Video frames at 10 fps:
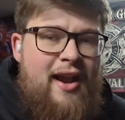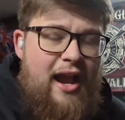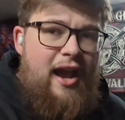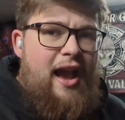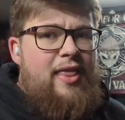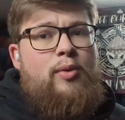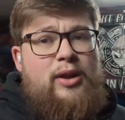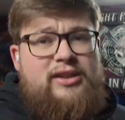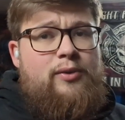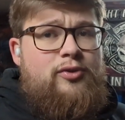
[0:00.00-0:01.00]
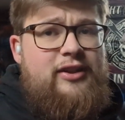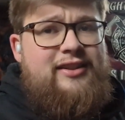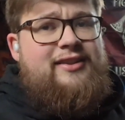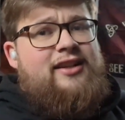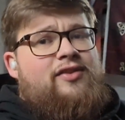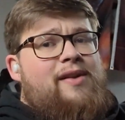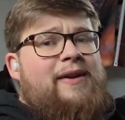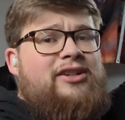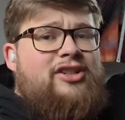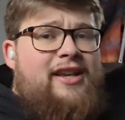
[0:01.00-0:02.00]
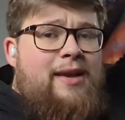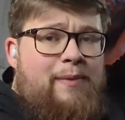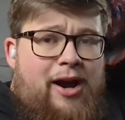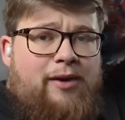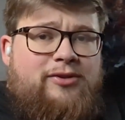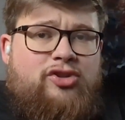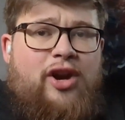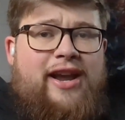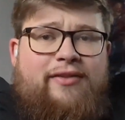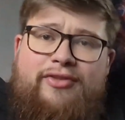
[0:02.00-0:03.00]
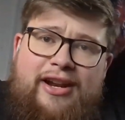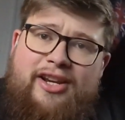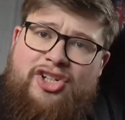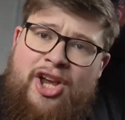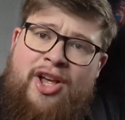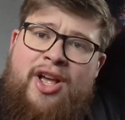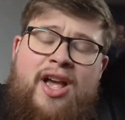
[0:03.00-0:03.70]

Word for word: And the ones I was really successful, I managed to keep my arms straight and finish